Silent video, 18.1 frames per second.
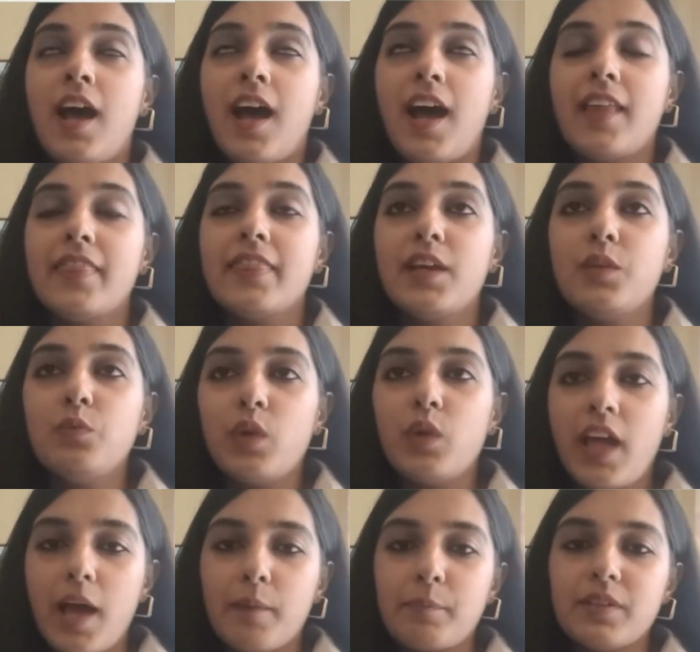And then
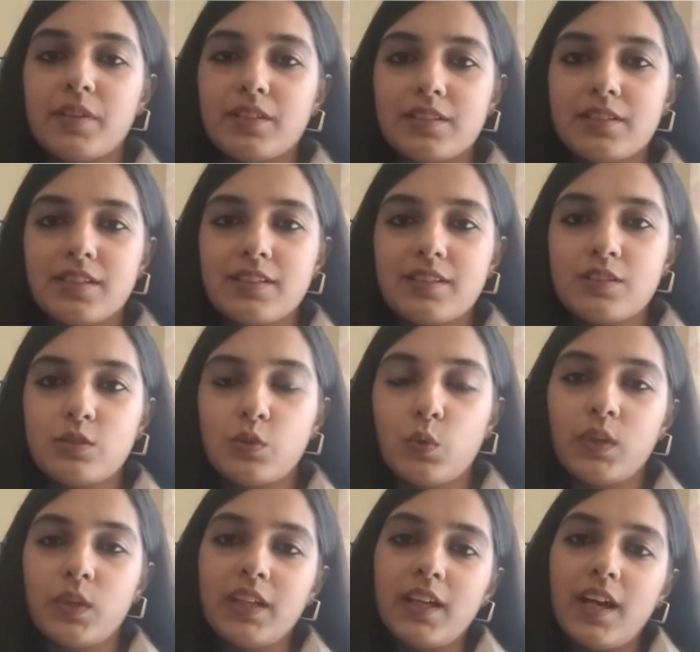what happened is, then
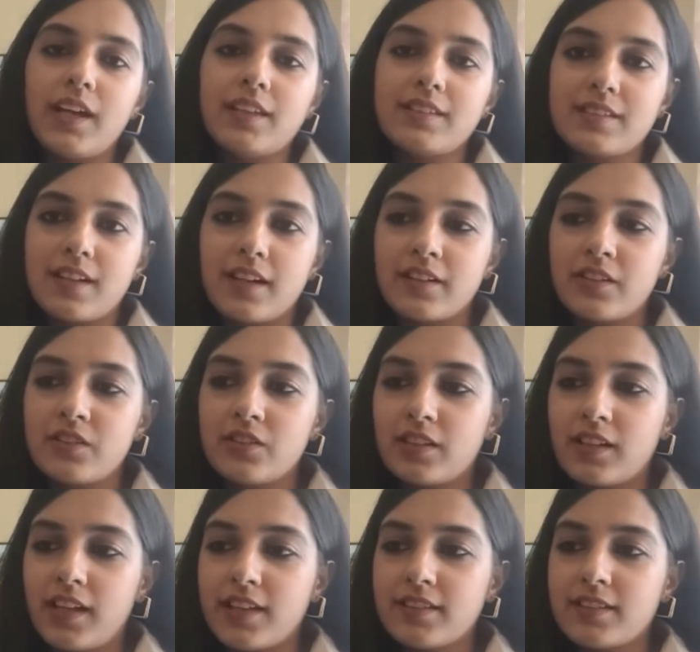slowly I started
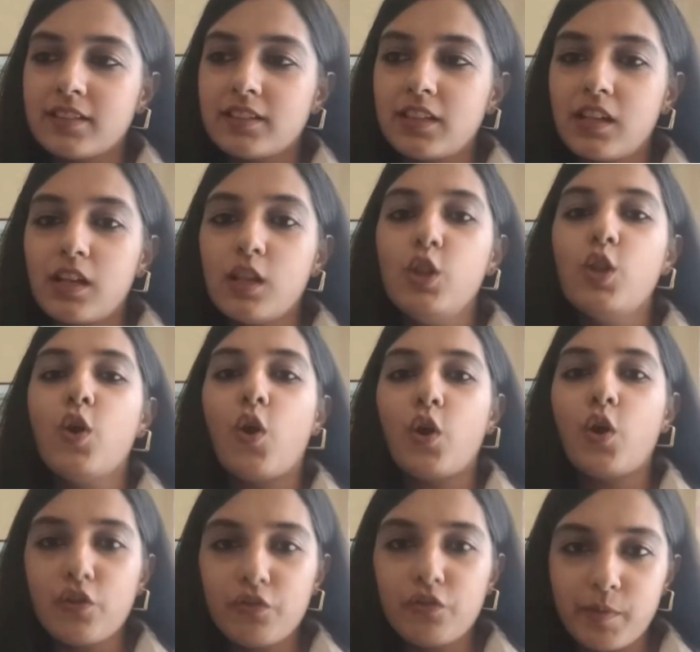realizing that a
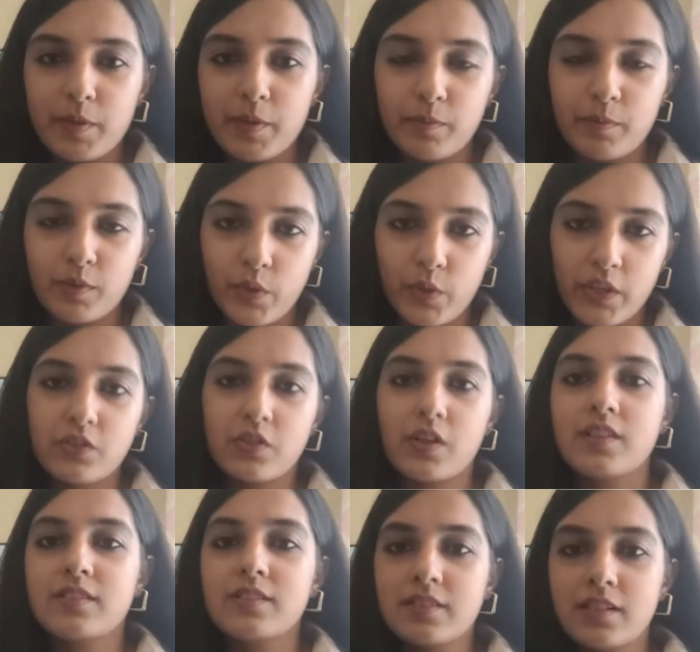lot of people were
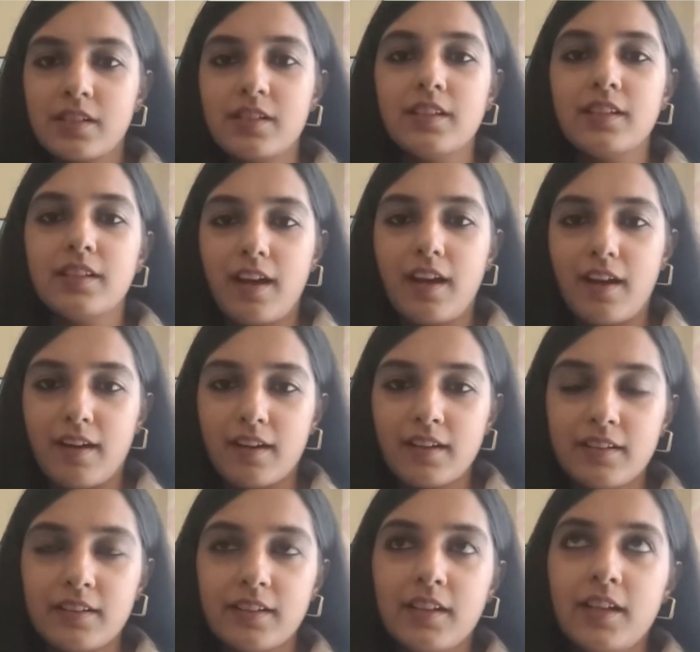interested in
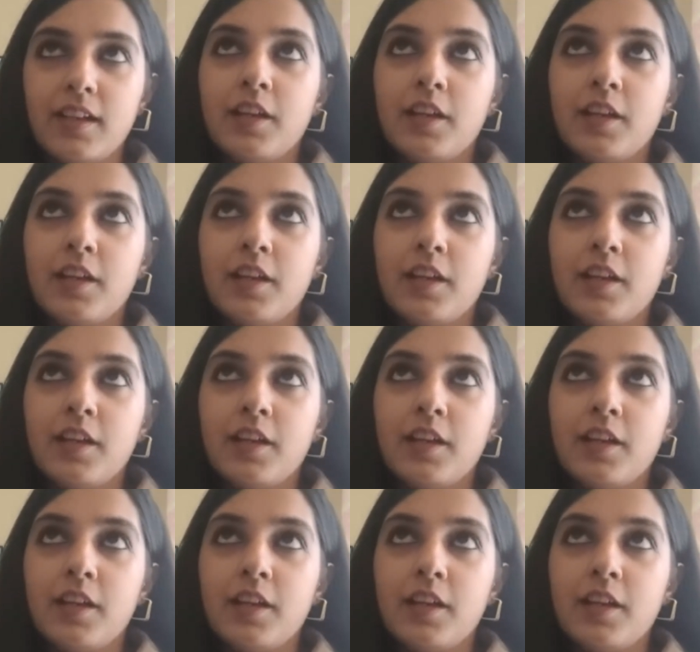art.